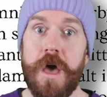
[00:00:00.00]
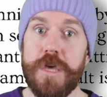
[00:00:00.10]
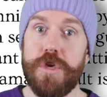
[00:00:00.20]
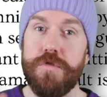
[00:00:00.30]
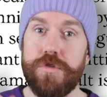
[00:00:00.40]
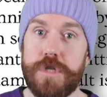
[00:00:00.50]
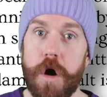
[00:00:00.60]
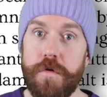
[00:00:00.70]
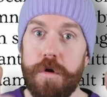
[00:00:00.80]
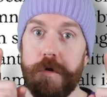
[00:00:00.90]
You
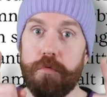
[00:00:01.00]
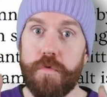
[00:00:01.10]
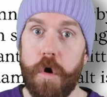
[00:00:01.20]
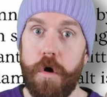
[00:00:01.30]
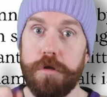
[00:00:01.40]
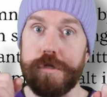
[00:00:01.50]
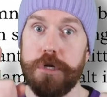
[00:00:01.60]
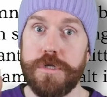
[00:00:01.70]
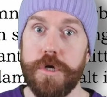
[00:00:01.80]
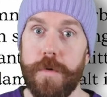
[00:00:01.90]
don't roll to
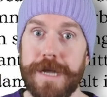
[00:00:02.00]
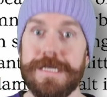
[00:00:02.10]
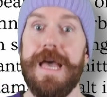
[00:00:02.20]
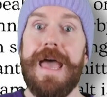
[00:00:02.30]
do it.